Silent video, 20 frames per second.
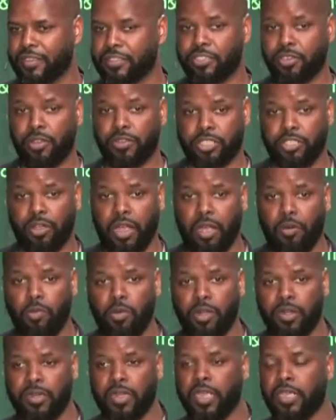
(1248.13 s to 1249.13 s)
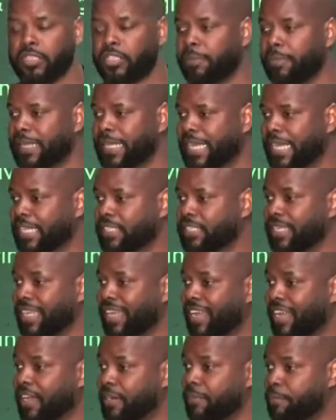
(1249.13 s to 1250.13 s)
And so I want to begin
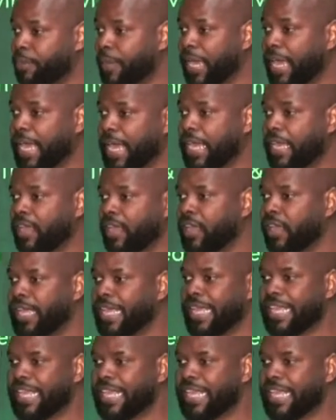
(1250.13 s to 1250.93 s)
to unpack